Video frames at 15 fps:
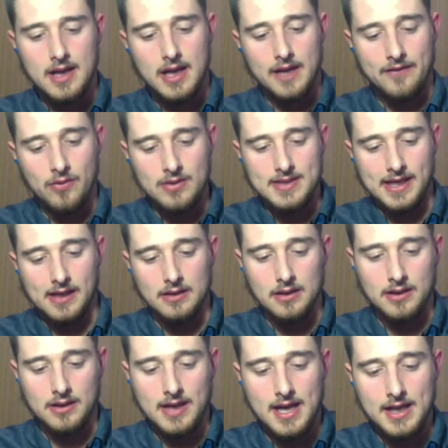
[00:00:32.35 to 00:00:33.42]
If you want to take a
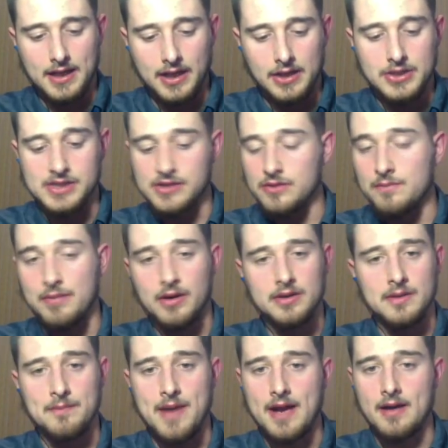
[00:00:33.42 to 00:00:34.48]
look at it, you can just do build
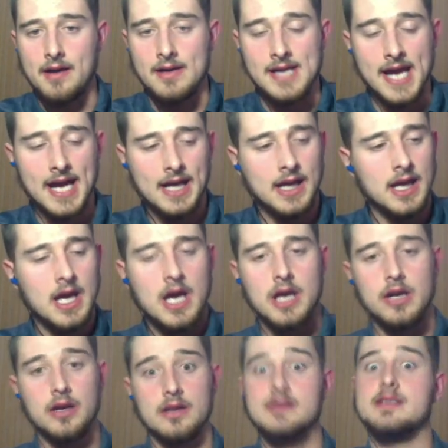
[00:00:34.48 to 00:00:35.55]
a better deck.
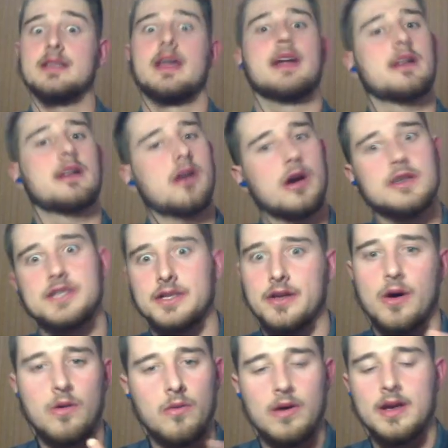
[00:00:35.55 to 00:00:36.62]
You can select cards you
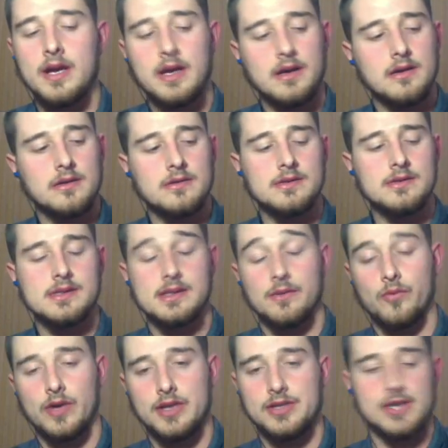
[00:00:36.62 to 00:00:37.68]
don't want to use,
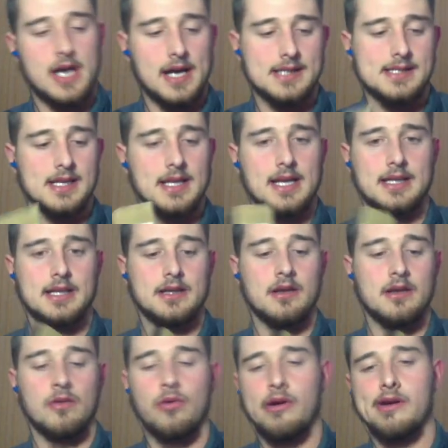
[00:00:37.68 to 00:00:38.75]
which I selected the
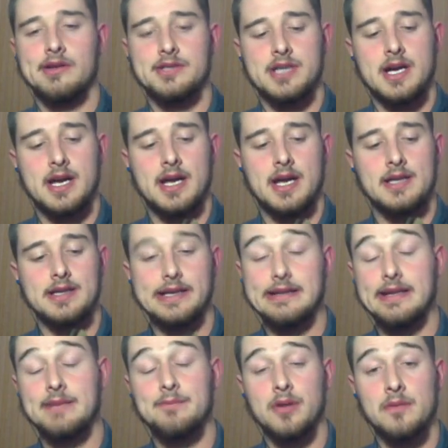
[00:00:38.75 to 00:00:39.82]
Royal Giant, the
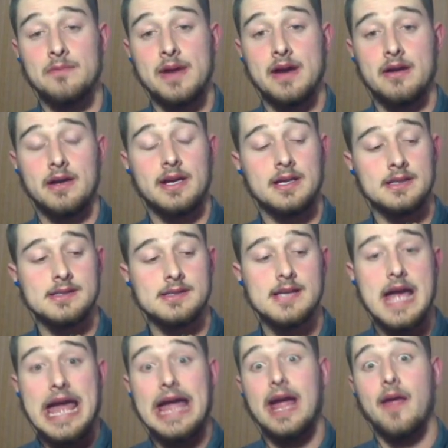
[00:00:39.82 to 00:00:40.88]
Elite Barbarians,
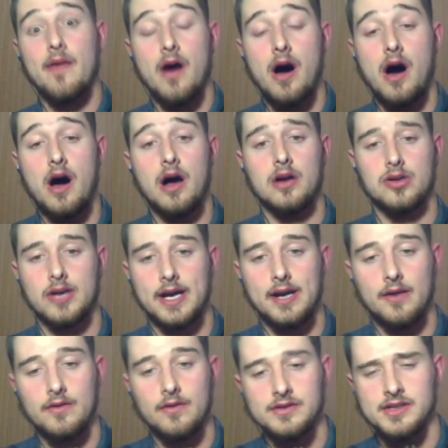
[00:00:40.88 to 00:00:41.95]
and the Hog Rider.
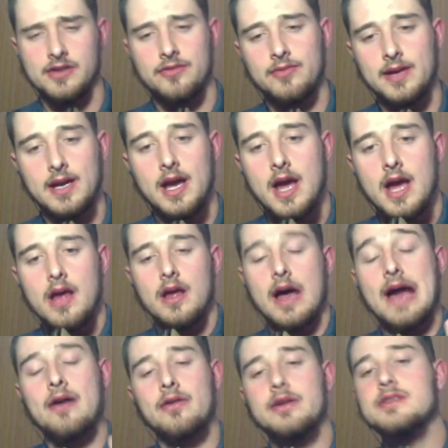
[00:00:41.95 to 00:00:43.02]
Those are three. I
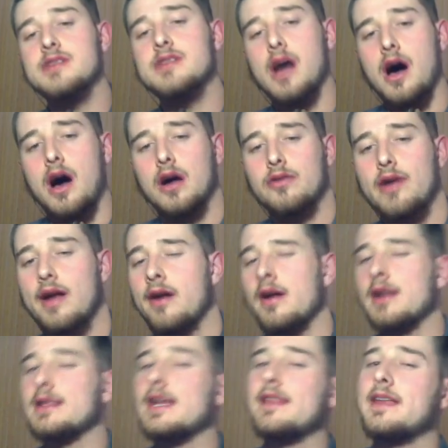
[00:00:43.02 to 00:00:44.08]
don't use the Hog Rider,
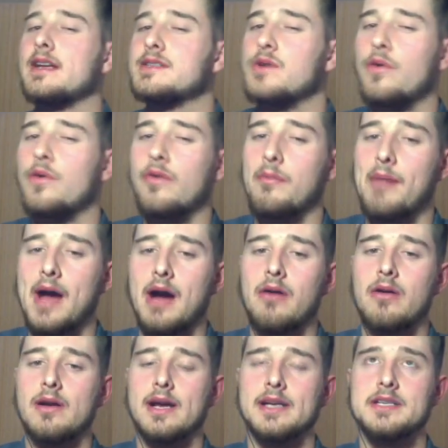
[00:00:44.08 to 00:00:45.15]
not that I think it's
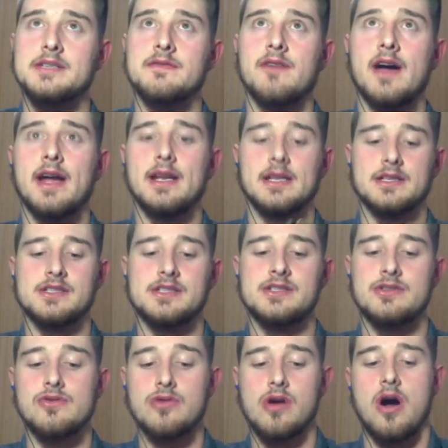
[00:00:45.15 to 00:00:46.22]
overpowered, I just find it's
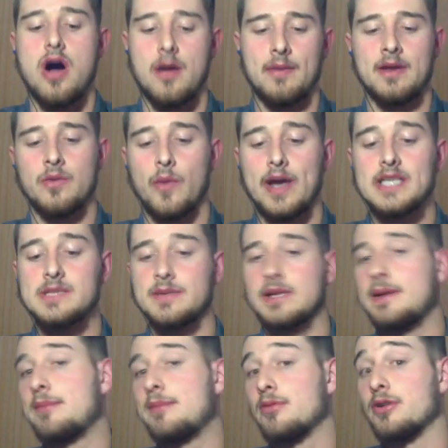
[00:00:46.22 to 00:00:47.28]
too common. Way too many
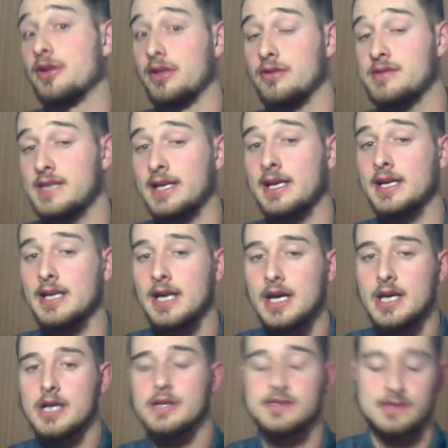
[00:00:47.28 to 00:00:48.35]
people are using it,
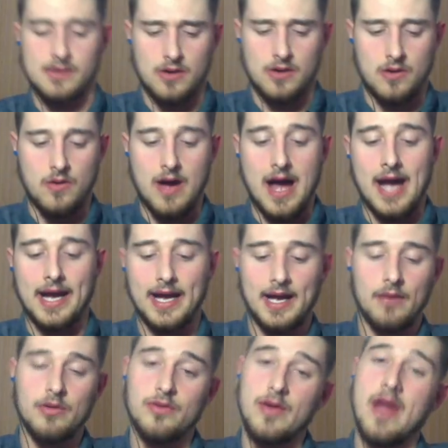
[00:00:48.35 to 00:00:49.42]
so I
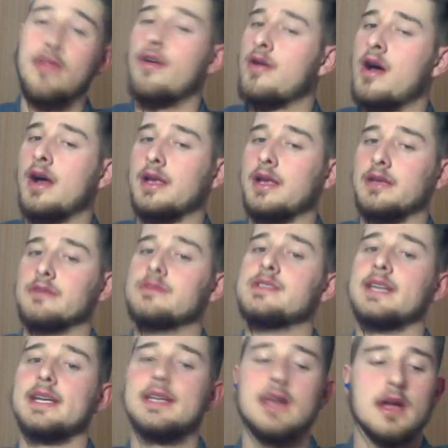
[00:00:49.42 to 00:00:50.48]
would rather not use
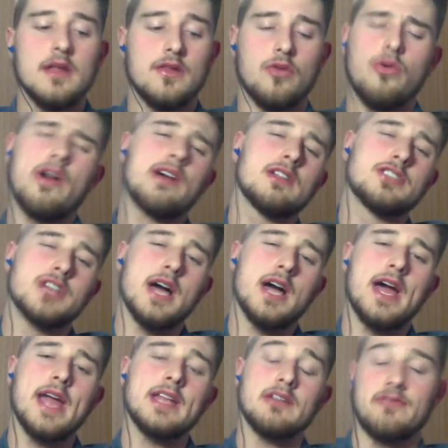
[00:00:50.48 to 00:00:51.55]
it. The Royal
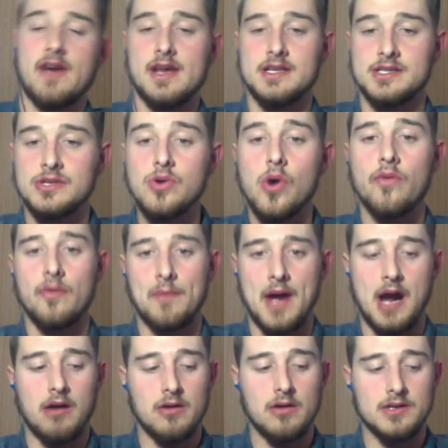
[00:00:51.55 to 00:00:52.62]
Giant I find is too
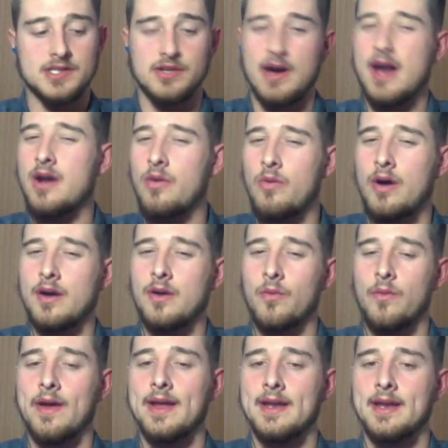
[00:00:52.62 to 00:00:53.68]
overpowered, so I don't want to
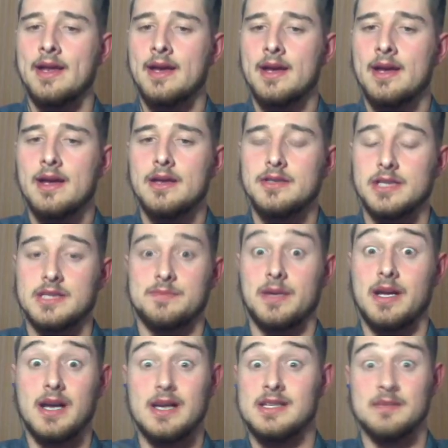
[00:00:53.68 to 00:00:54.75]
win just
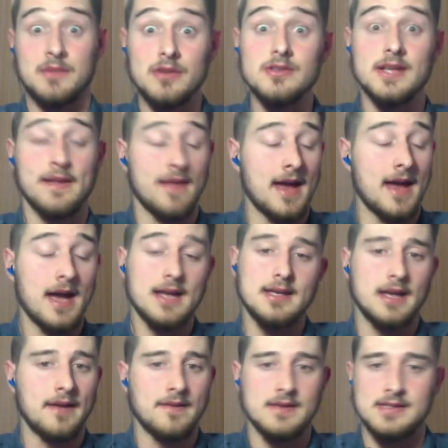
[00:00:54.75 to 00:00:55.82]
because I'm using that,
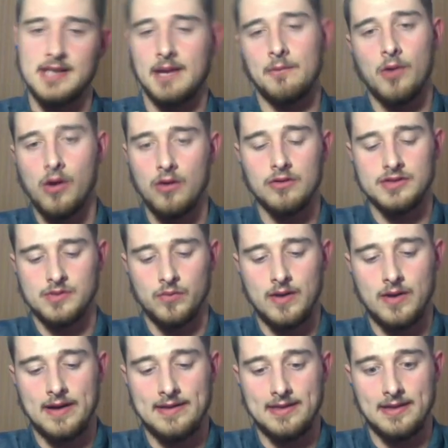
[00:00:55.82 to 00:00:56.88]
and the same goes
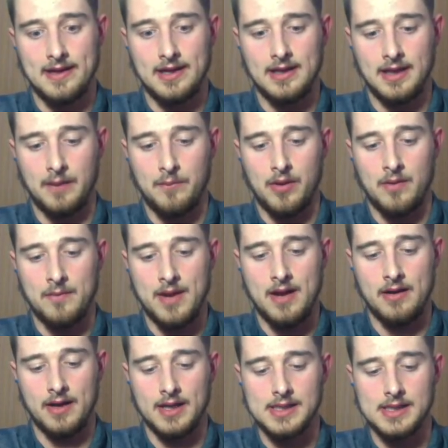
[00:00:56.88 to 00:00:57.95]
with the Elite
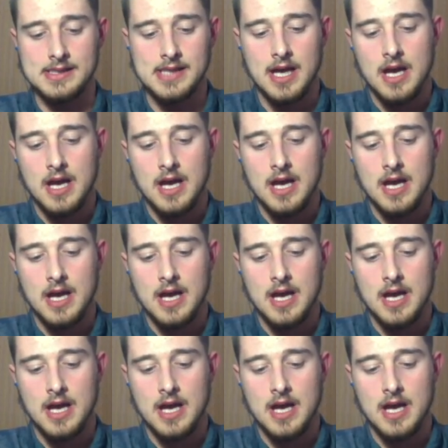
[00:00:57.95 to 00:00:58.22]
Barbarians.